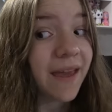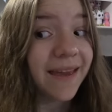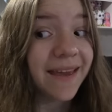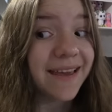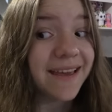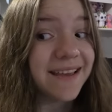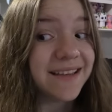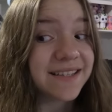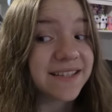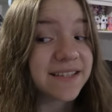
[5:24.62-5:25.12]

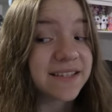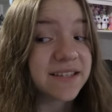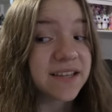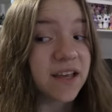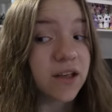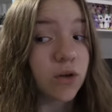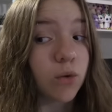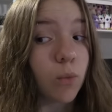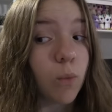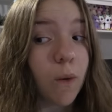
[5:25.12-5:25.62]
He
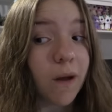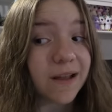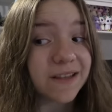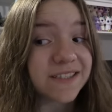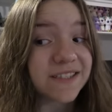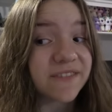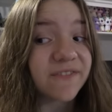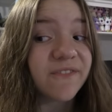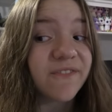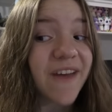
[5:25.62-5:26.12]
still
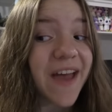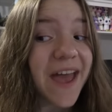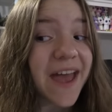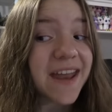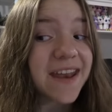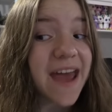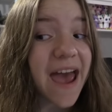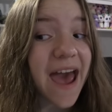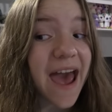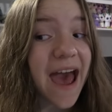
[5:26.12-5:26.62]
wants
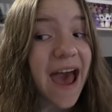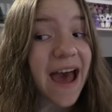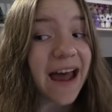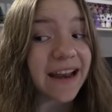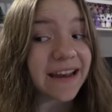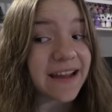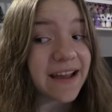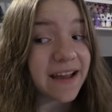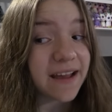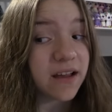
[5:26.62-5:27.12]
fed,
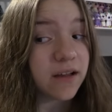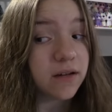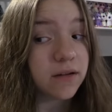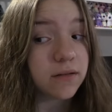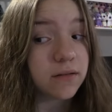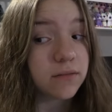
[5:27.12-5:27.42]
Addie.